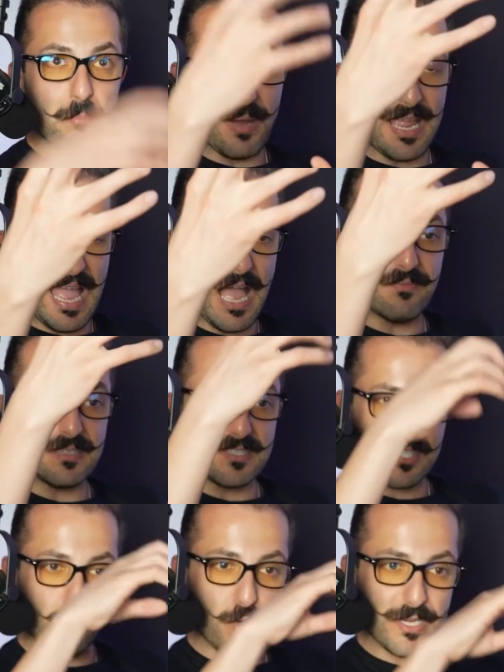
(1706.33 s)
by having
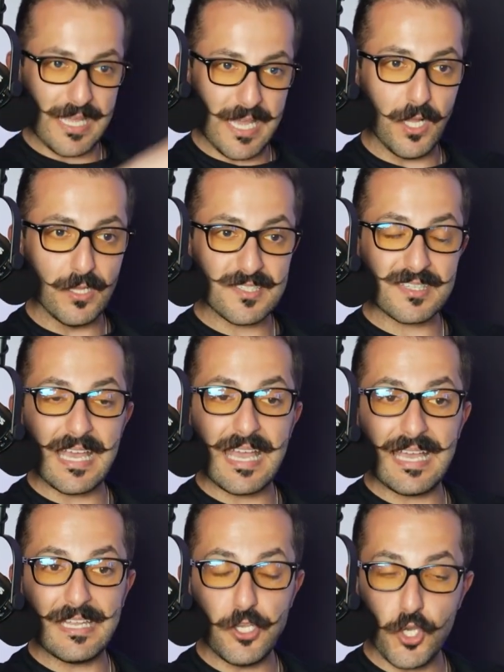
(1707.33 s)
someone else
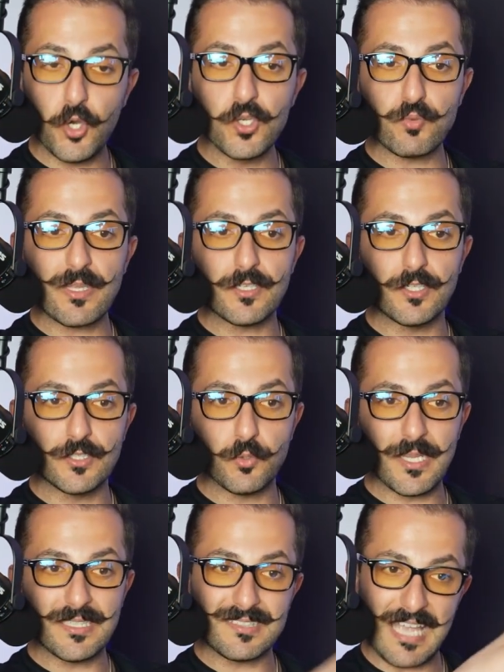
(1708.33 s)
that knows what they're
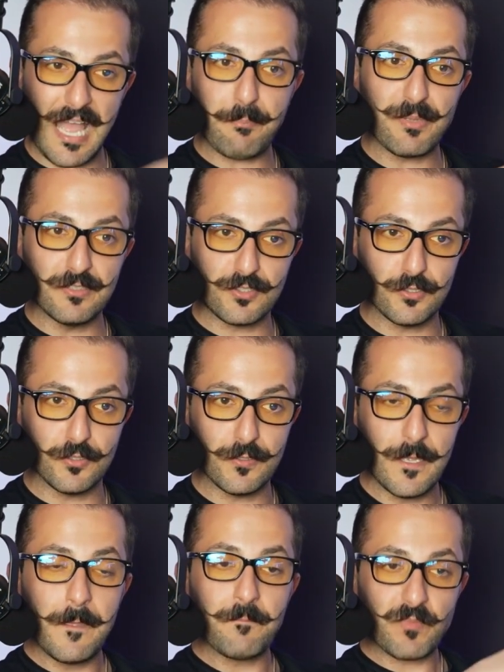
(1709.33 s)
doing tap into